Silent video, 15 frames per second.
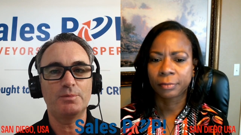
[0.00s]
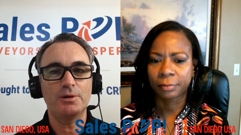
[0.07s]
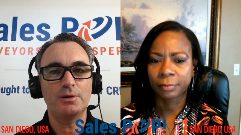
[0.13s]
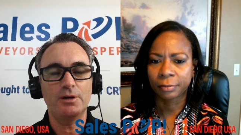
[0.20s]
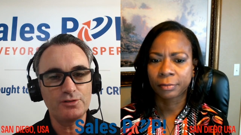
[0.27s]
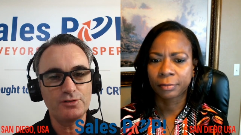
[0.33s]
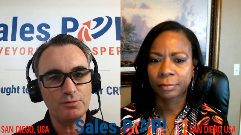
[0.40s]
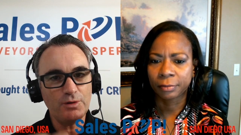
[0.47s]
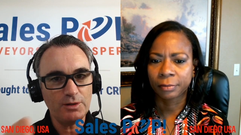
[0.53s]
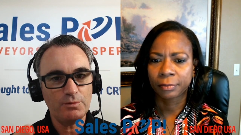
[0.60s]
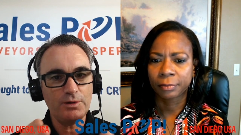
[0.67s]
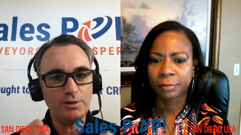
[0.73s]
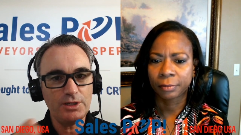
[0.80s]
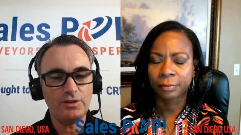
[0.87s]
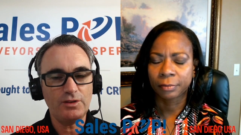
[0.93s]
Speaker 1: approach. What
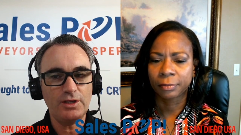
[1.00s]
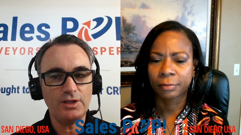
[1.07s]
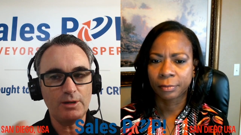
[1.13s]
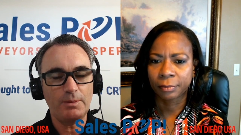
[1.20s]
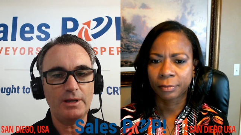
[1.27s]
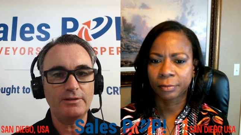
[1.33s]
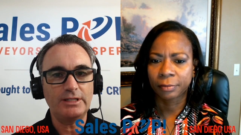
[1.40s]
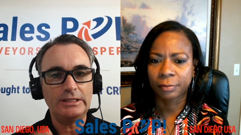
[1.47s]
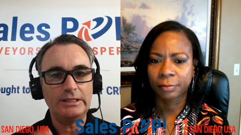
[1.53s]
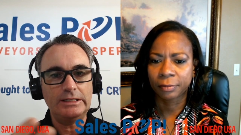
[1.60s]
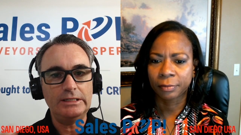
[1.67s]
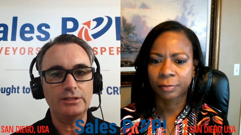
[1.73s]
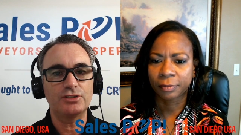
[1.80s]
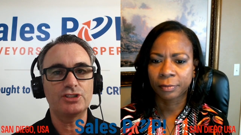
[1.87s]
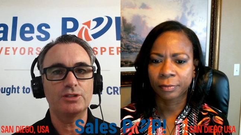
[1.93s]
do you think about the
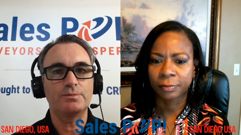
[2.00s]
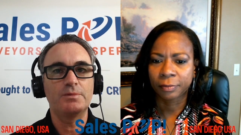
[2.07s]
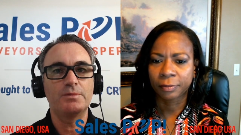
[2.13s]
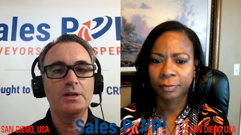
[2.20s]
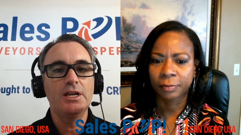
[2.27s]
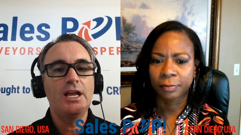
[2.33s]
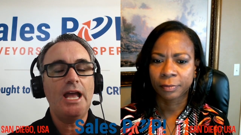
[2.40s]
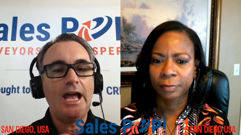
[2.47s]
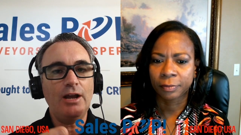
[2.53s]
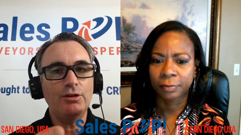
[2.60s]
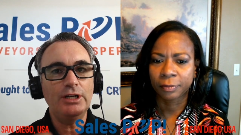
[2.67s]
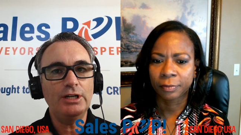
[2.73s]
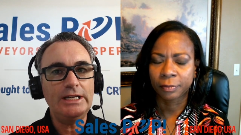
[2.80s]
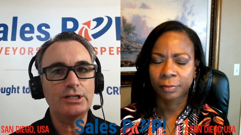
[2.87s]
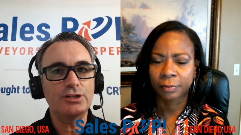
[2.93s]
leadership,
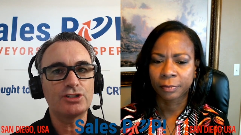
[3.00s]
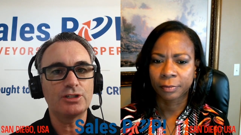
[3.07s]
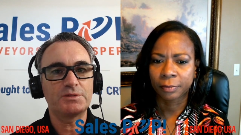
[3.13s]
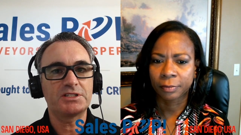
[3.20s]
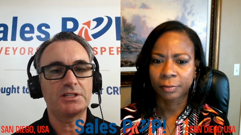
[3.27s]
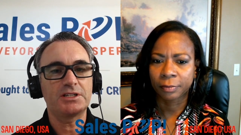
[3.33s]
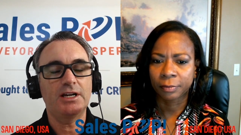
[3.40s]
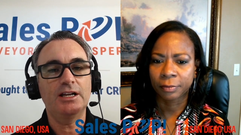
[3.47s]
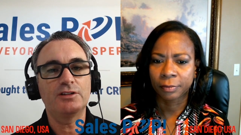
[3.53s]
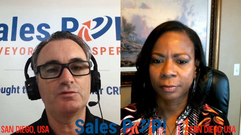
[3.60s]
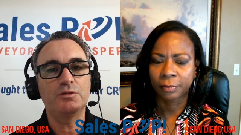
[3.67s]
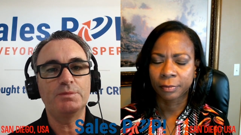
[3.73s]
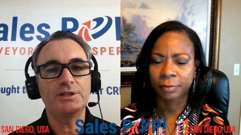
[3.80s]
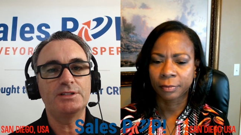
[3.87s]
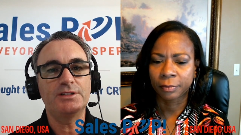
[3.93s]
how leadership styles
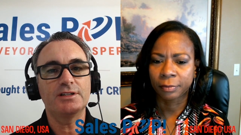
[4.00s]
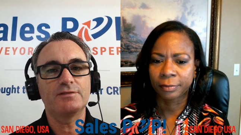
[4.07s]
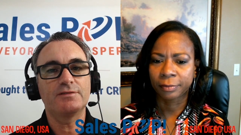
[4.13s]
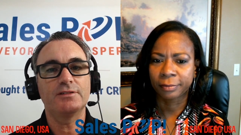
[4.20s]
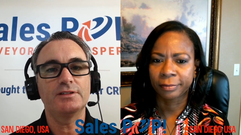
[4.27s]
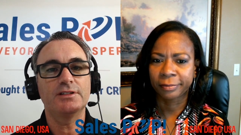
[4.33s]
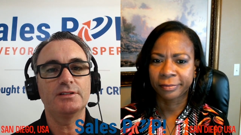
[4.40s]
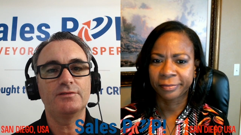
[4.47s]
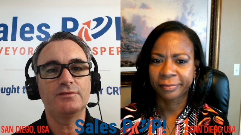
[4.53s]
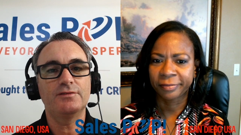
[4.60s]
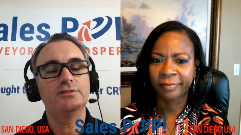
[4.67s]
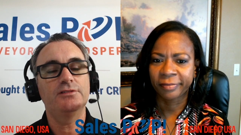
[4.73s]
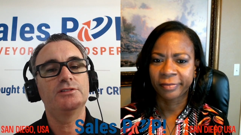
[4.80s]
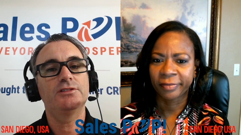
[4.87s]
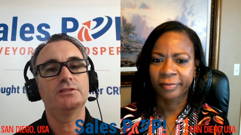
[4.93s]
will be different in the
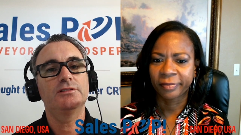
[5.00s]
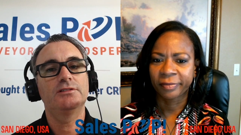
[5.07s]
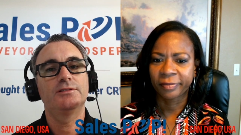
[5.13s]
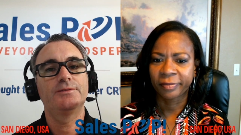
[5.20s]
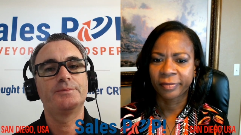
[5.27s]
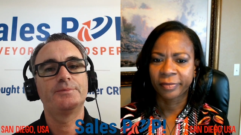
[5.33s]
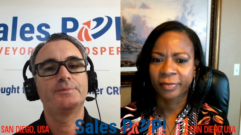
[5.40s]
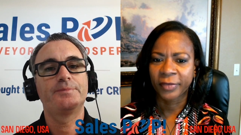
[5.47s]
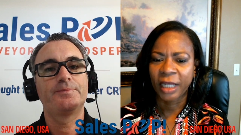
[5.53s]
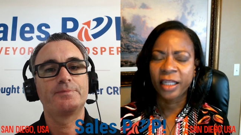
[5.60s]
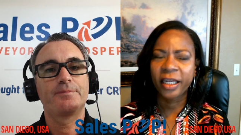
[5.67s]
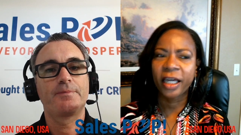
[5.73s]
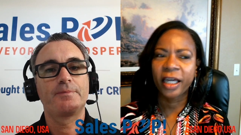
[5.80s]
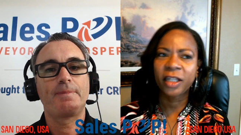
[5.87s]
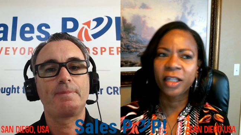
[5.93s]
future?
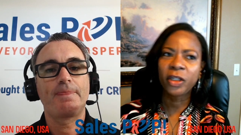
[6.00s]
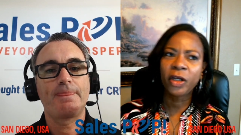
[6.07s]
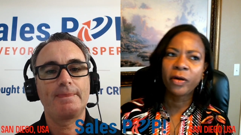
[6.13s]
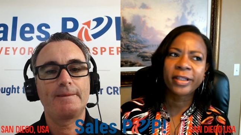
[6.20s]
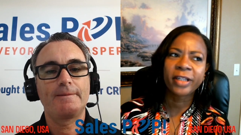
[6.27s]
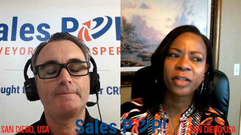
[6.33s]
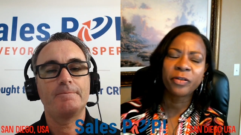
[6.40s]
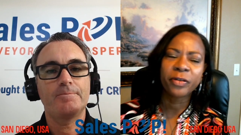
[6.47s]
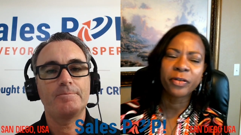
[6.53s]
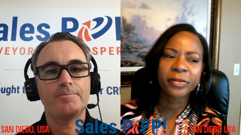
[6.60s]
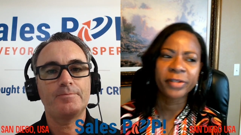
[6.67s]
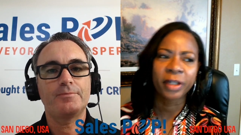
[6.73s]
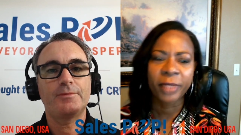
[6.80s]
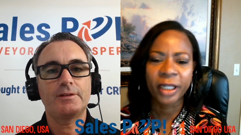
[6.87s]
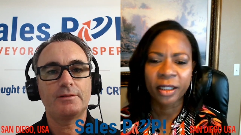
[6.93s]
Speaker 2: Yeah, you know, it's
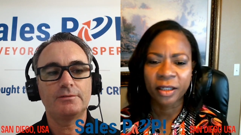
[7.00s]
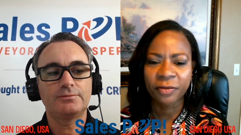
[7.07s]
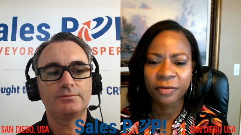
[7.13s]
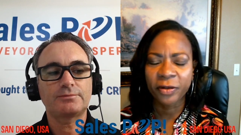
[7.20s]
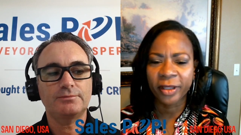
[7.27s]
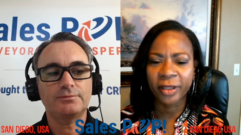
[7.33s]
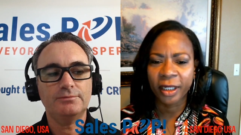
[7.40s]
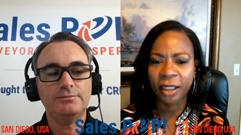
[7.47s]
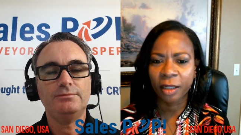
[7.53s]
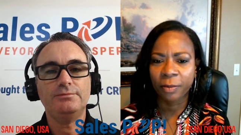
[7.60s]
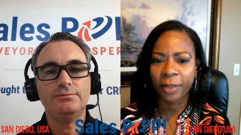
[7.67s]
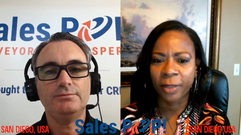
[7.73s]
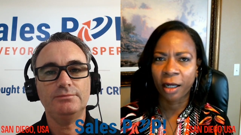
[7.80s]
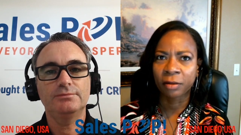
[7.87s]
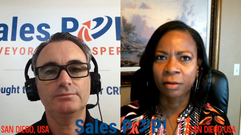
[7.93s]
interesting, because if you think
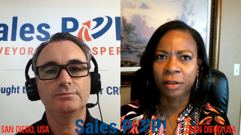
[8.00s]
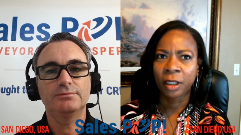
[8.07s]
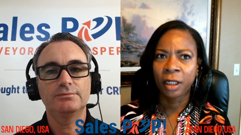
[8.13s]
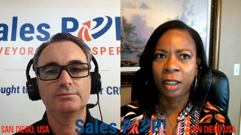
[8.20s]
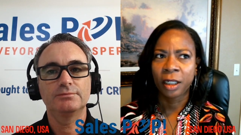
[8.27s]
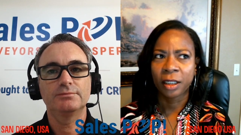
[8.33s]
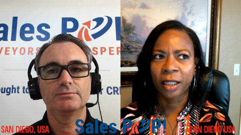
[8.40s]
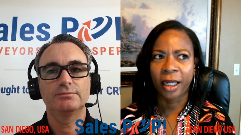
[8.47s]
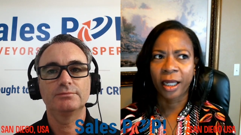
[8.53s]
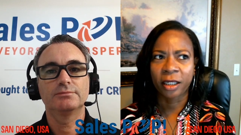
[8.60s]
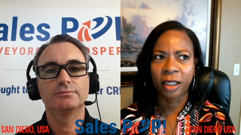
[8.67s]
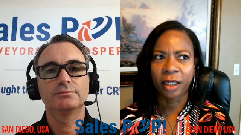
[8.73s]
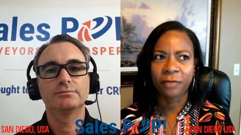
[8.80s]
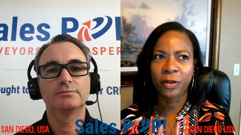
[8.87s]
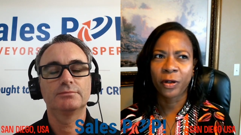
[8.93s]
about,
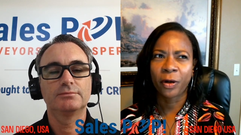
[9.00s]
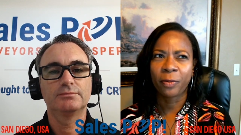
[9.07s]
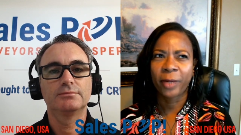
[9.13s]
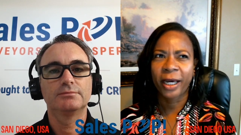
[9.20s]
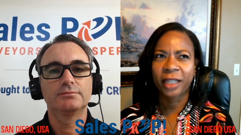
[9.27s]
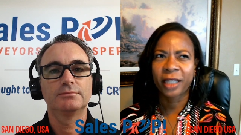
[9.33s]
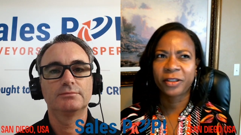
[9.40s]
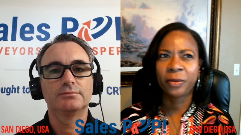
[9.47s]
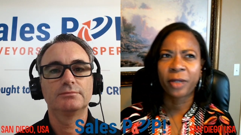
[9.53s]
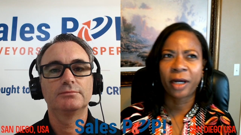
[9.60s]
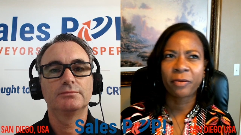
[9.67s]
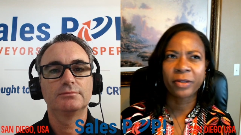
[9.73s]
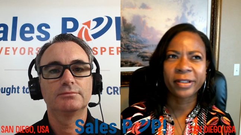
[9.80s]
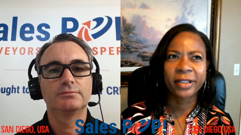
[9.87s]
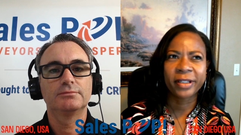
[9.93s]
like, if you go back to,
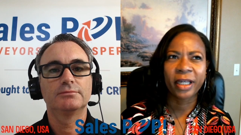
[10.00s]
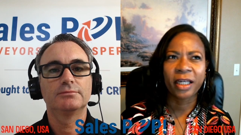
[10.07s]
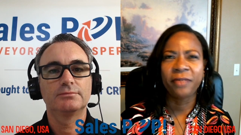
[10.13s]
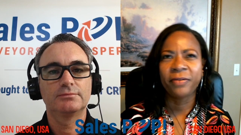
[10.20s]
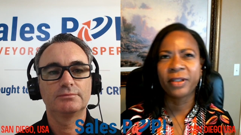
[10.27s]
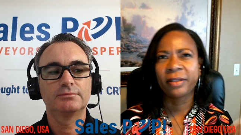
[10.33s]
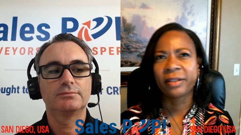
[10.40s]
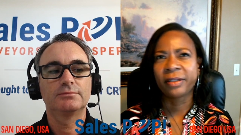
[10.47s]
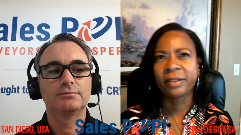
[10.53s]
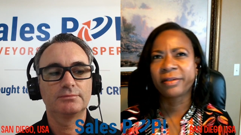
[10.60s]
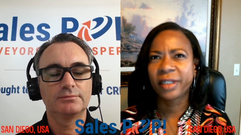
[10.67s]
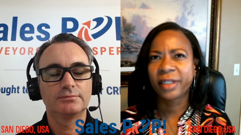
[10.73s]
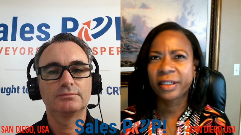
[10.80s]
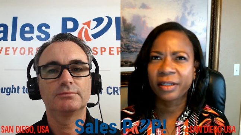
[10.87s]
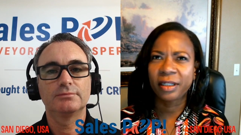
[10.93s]
I would say, even the
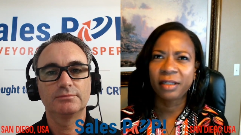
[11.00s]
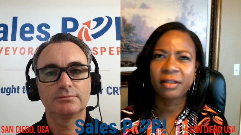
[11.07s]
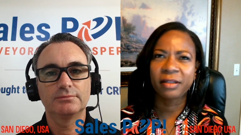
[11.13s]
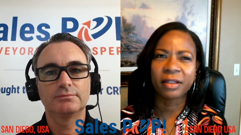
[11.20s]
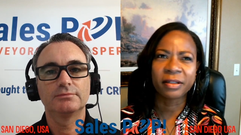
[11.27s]
60s, the